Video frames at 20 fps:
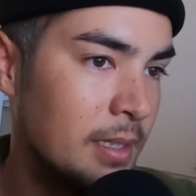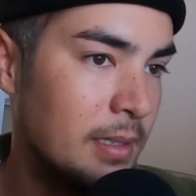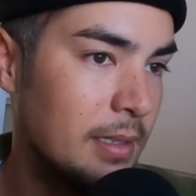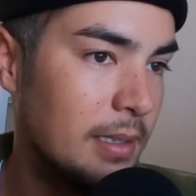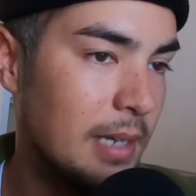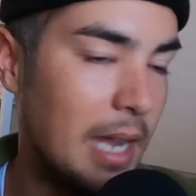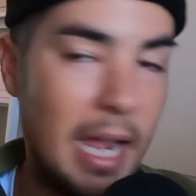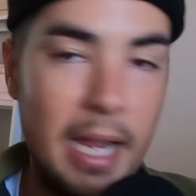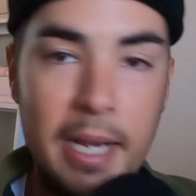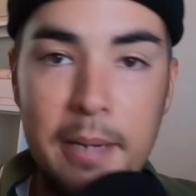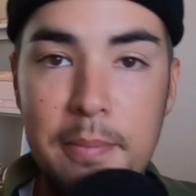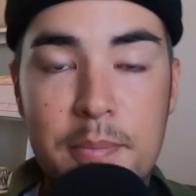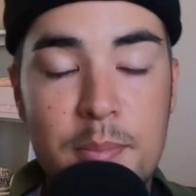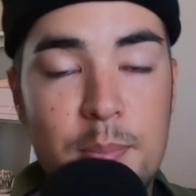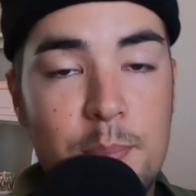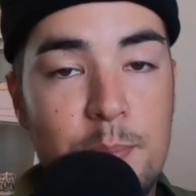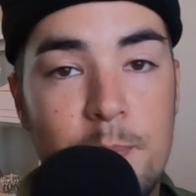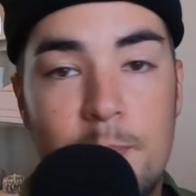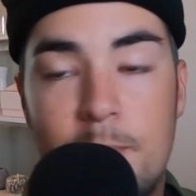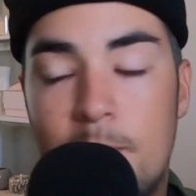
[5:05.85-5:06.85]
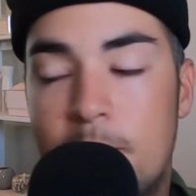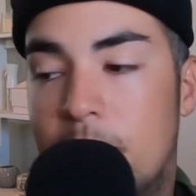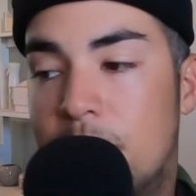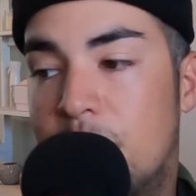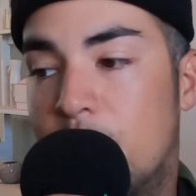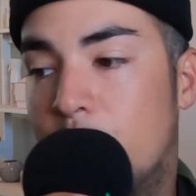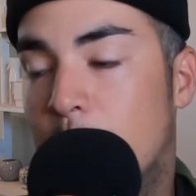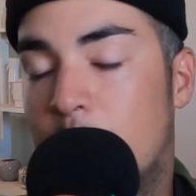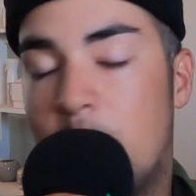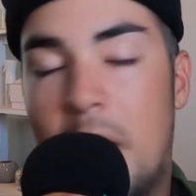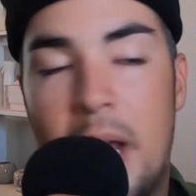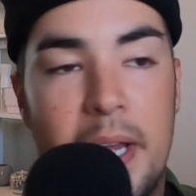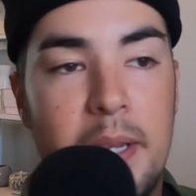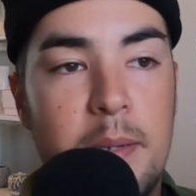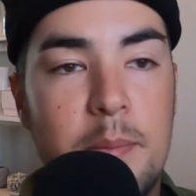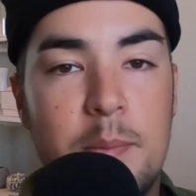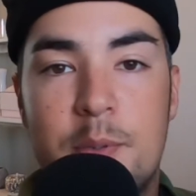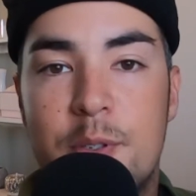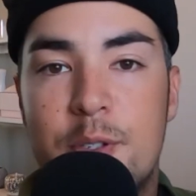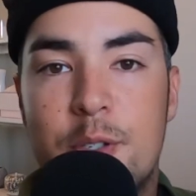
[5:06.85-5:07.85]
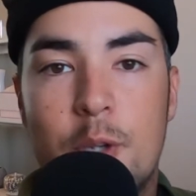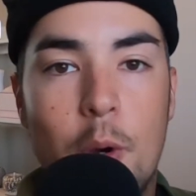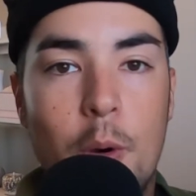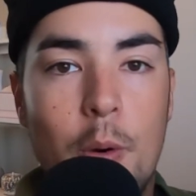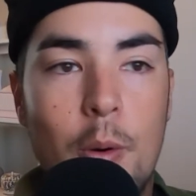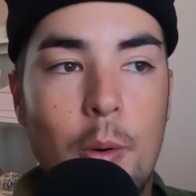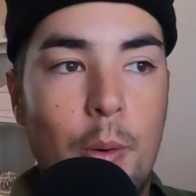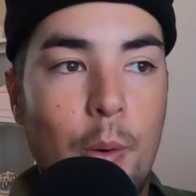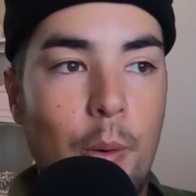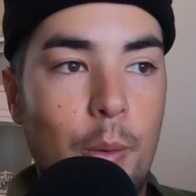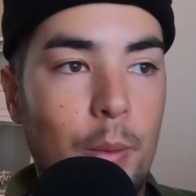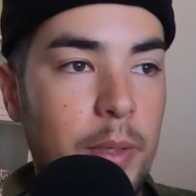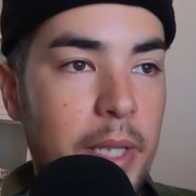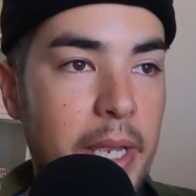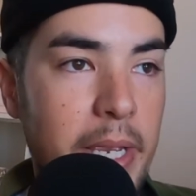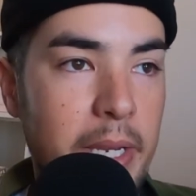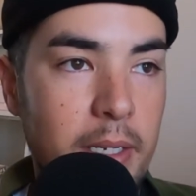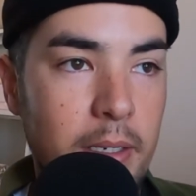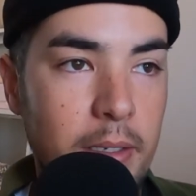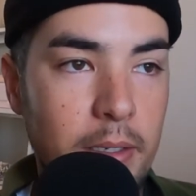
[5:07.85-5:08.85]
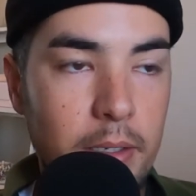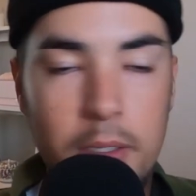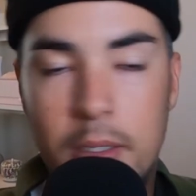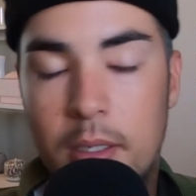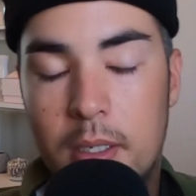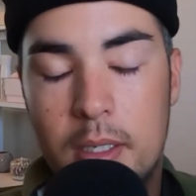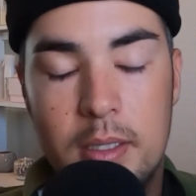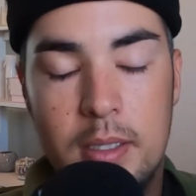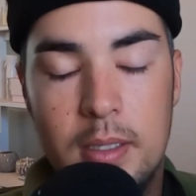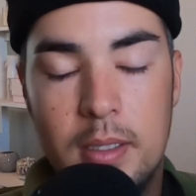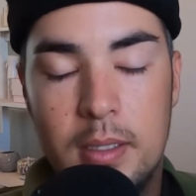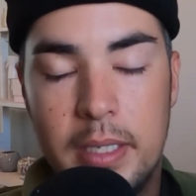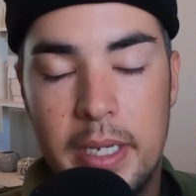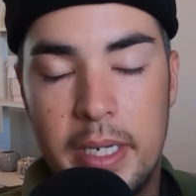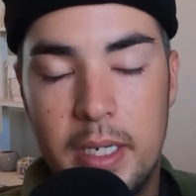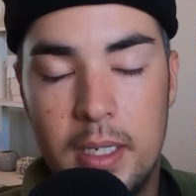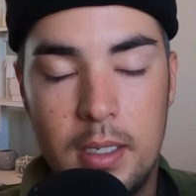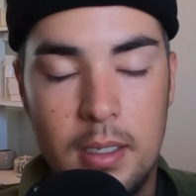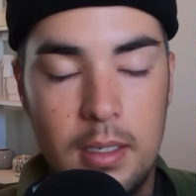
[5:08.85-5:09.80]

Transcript: I am so like hooked. Like